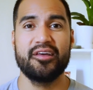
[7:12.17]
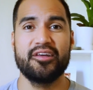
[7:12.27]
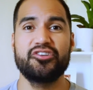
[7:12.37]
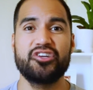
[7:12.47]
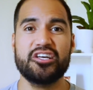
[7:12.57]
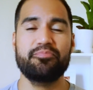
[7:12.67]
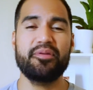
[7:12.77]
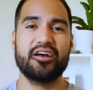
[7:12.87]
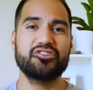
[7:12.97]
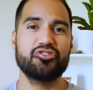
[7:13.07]
Just
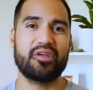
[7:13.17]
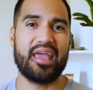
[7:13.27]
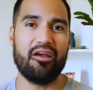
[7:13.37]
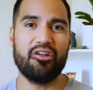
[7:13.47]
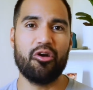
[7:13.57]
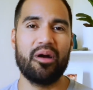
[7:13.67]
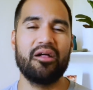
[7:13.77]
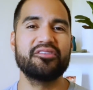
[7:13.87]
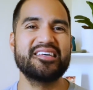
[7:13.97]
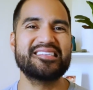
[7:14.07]
because you're carrying it well
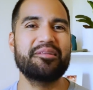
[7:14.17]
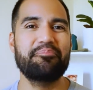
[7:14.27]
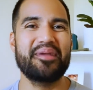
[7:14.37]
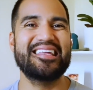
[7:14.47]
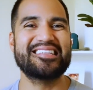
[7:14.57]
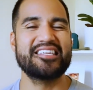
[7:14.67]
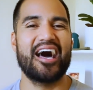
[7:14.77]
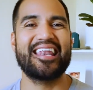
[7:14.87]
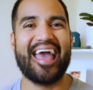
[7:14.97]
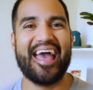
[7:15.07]
doesn't mean it's not
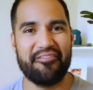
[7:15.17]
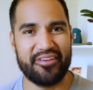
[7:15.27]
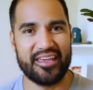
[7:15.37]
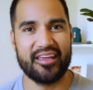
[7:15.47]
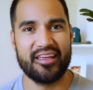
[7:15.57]
heavy.